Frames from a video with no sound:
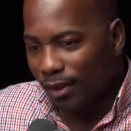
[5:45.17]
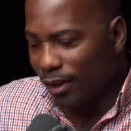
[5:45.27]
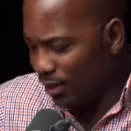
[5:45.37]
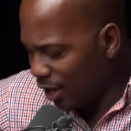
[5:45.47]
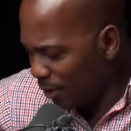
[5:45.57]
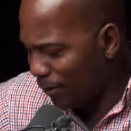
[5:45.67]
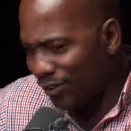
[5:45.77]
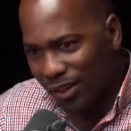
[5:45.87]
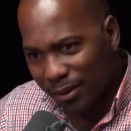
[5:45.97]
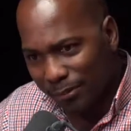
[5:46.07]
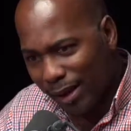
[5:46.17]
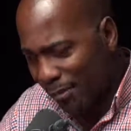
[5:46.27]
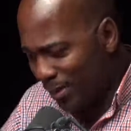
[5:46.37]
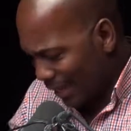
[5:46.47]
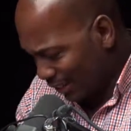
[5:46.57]
Another person could pick up
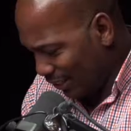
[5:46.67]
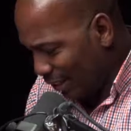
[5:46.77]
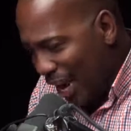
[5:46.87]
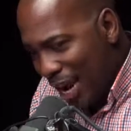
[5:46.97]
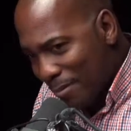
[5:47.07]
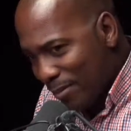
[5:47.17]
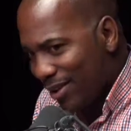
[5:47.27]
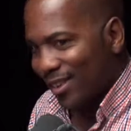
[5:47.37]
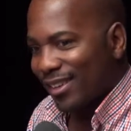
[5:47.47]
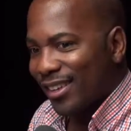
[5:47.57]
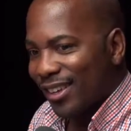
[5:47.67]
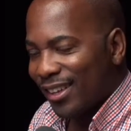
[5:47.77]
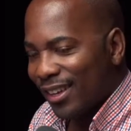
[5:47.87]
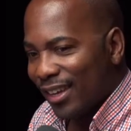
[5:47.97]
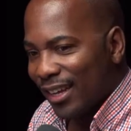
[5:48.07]
that same book
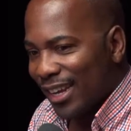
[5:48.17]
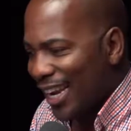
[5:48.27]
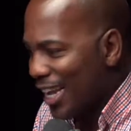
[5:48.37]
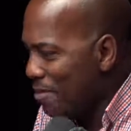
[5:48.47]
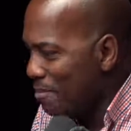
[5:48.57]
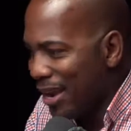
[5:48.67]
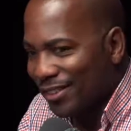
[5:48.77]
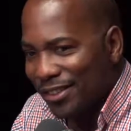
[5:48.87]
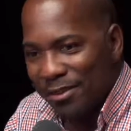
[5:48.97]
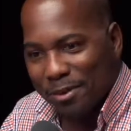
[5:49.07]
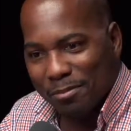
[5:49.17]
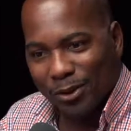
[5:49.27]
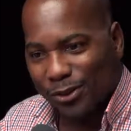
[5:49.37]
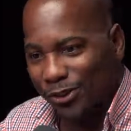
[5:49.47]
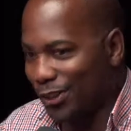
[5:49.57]
and it makes them the
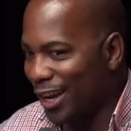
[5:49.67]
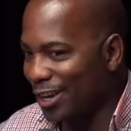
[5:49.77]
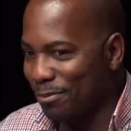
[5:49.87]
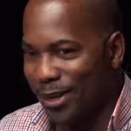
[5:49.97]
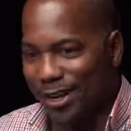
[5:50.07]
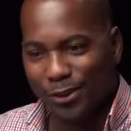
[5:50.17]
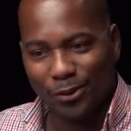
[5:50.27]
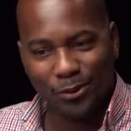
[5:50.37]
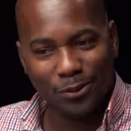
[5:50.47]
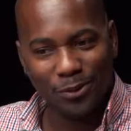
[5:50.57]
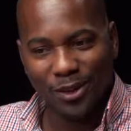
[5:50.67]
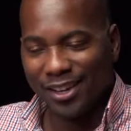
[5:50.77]
most judgmental,